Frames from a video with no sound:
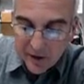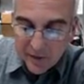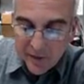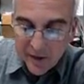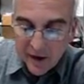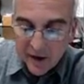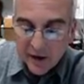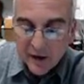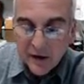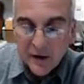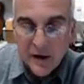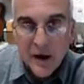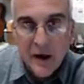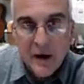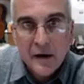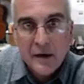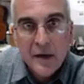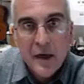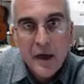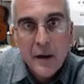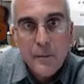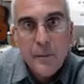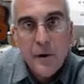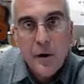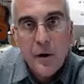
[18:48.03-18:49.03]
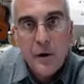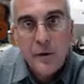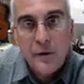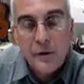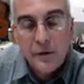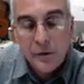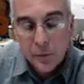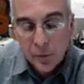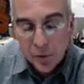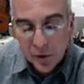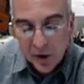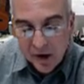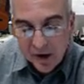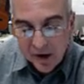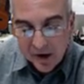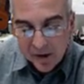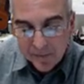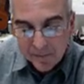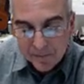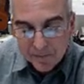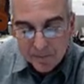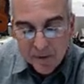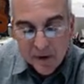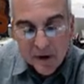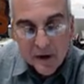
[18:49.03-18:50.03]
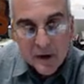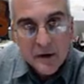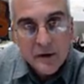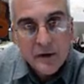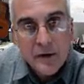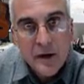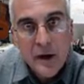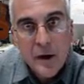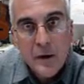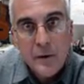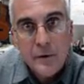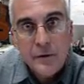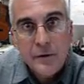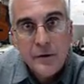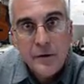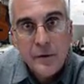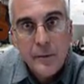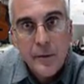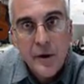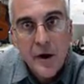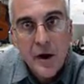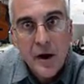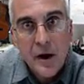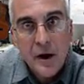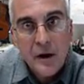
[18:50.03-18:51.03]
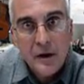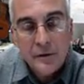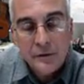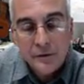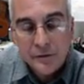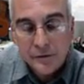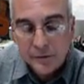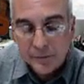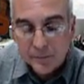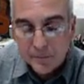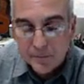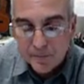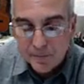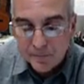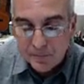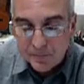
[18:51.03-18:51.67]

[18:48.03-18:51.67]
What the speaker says: that connect that part of the brain down to the pons.